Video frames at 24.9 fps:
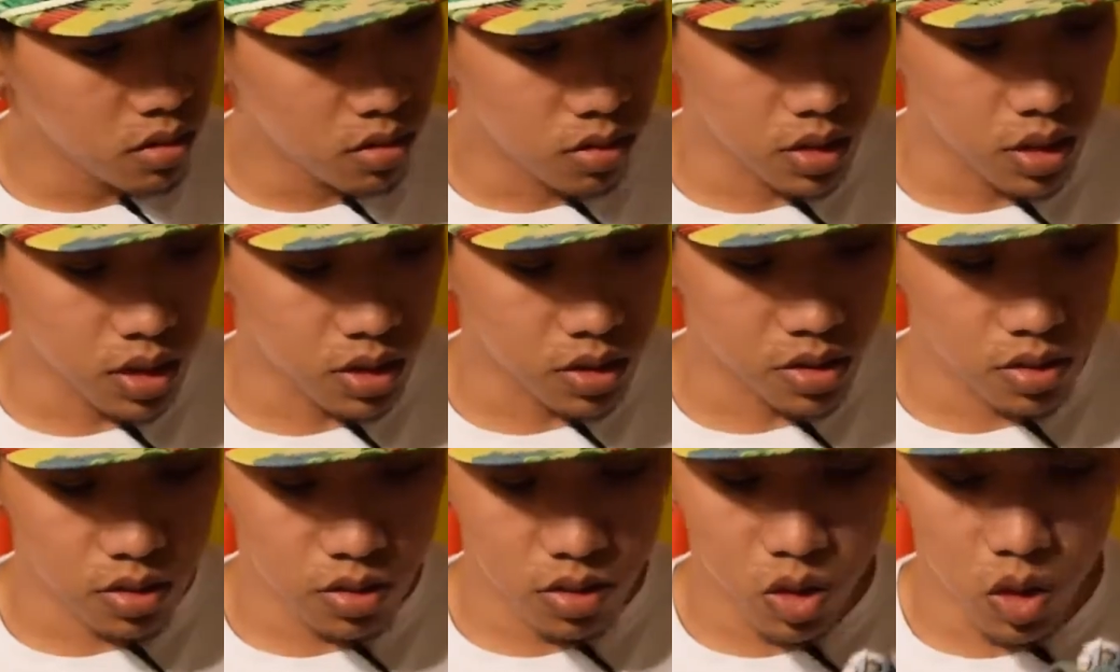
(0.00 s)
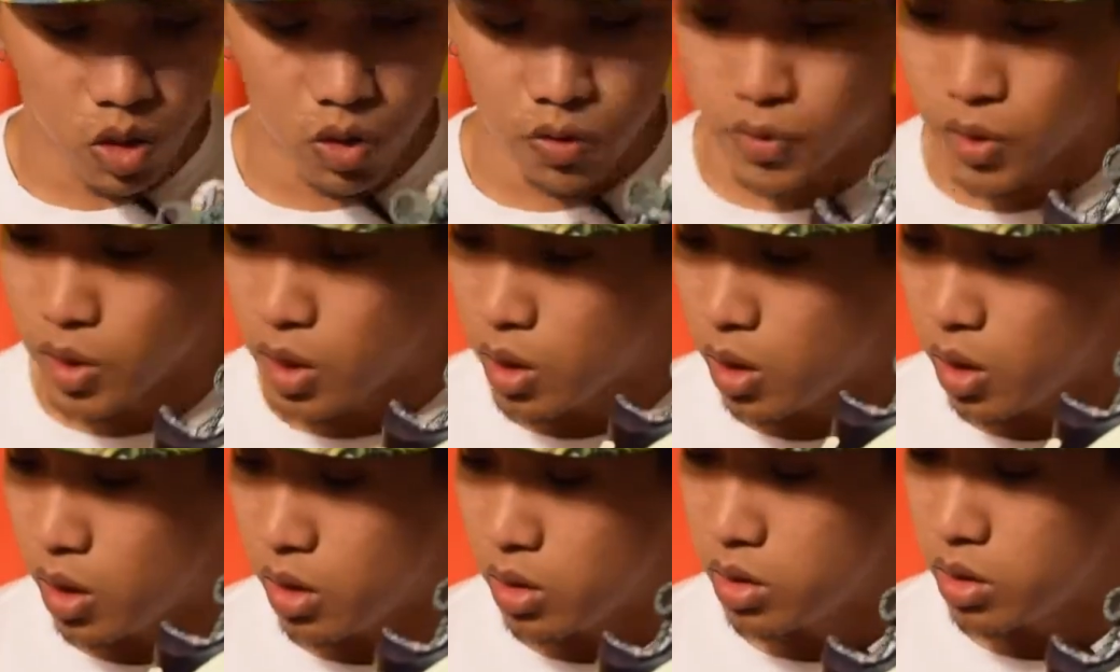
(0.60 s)
just
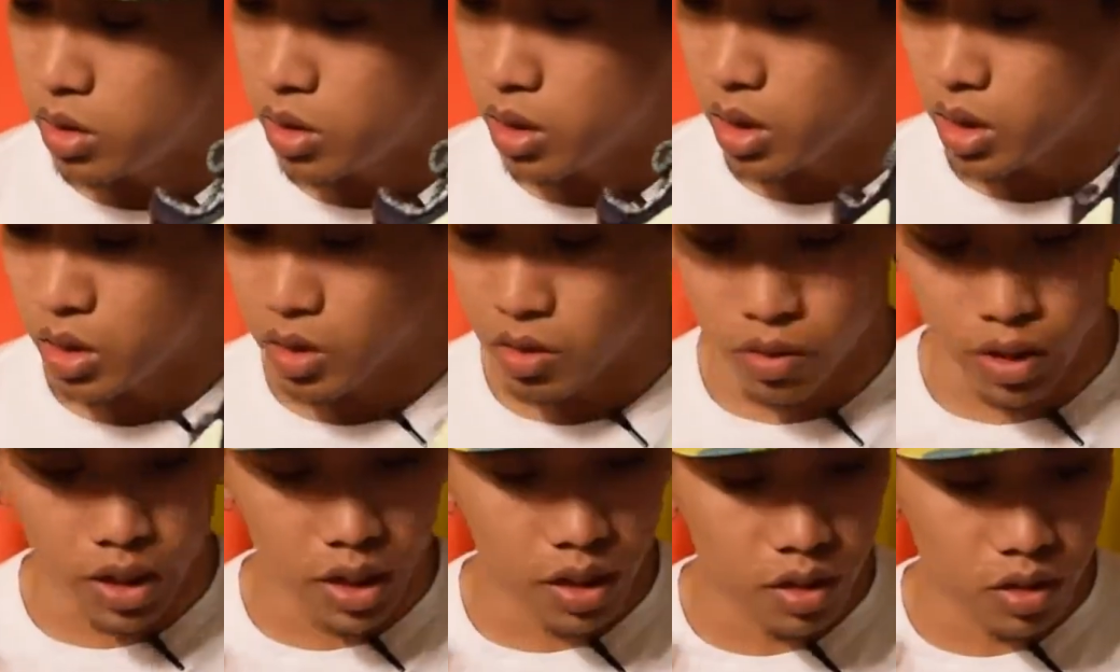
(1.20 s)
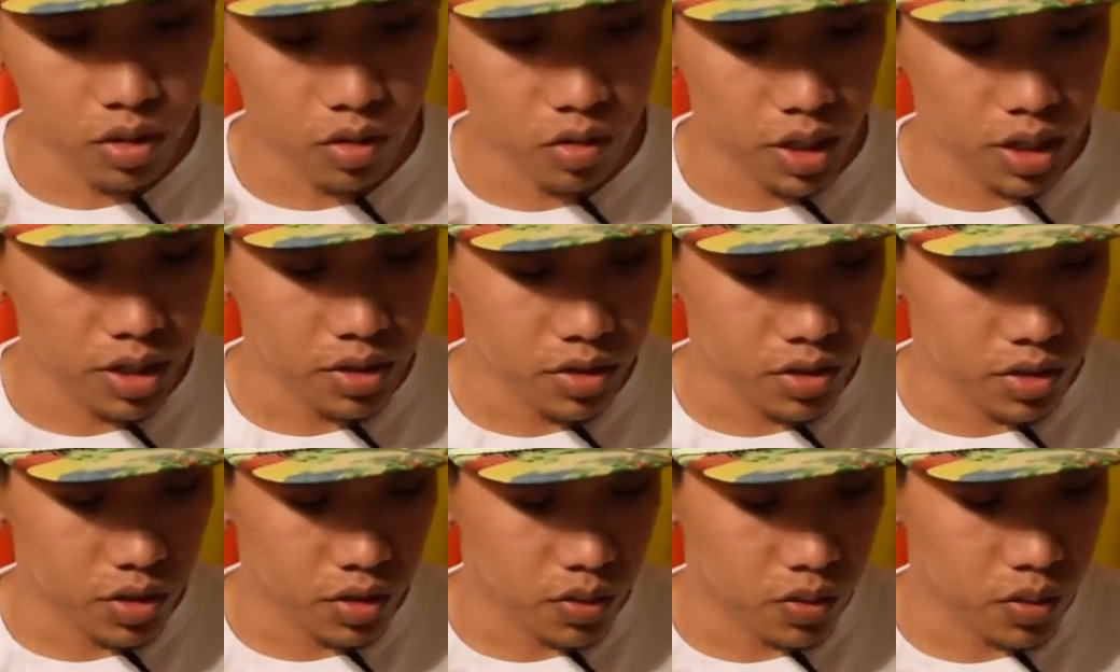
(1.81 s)
overall a great, great
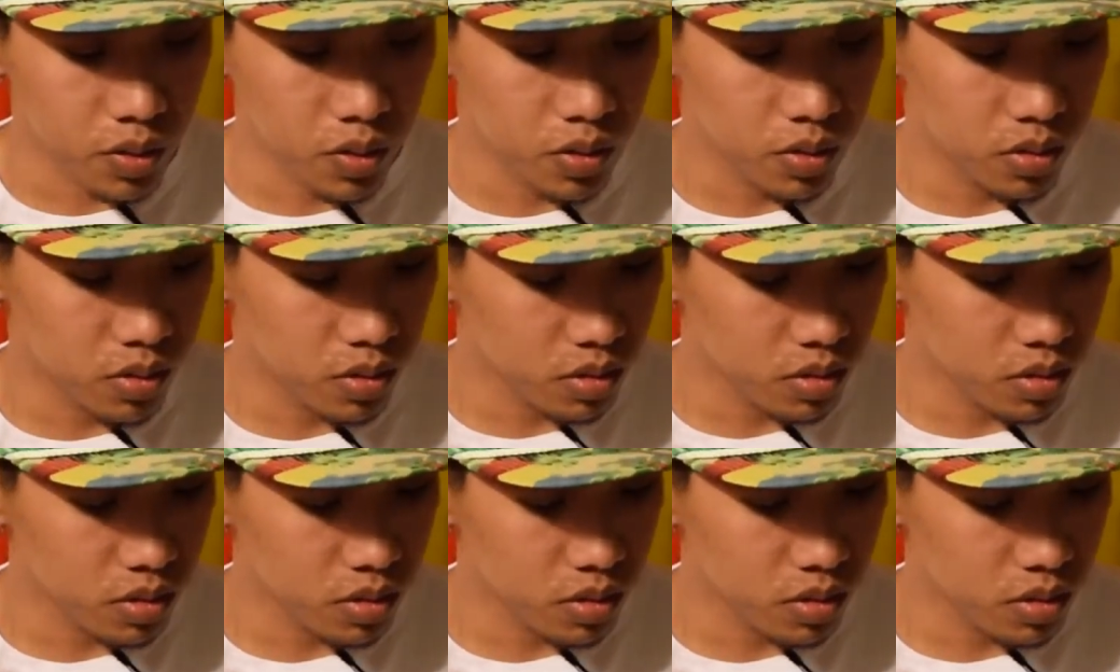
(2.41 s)
shoe.